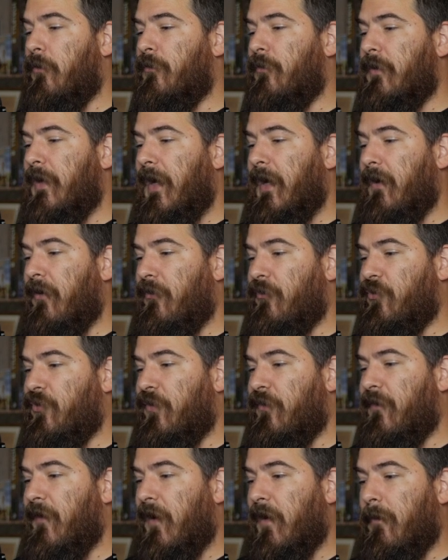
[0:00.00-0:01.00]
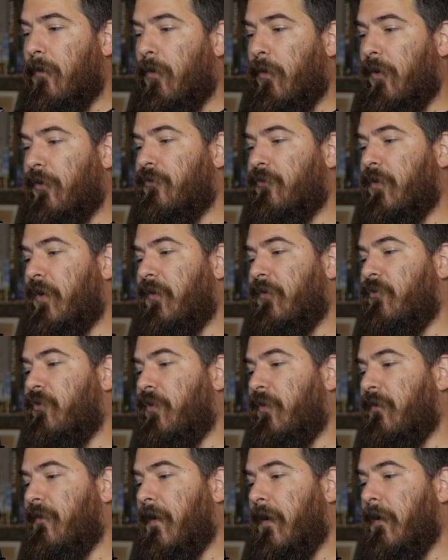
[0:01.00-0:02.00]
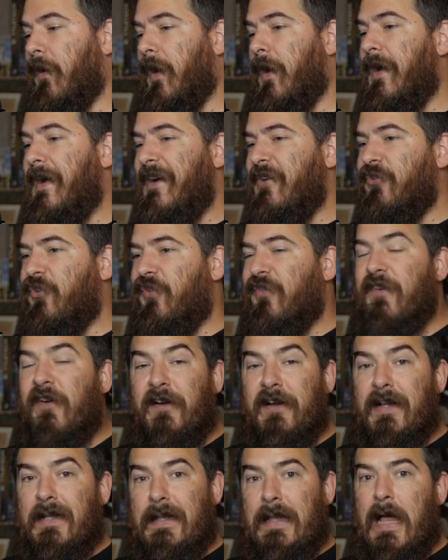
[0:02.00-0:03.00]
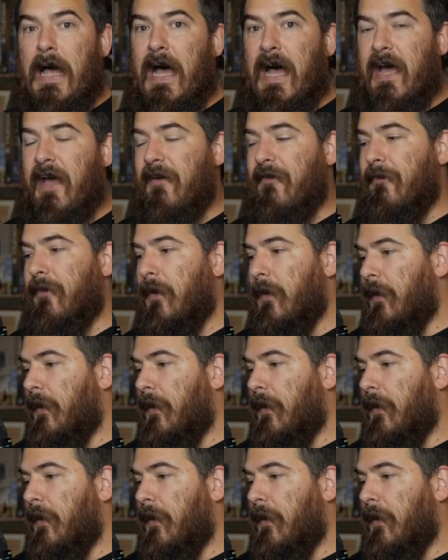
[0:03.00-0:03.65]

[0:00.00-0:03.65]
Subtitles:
her down. She's very boisterous. She's very alive.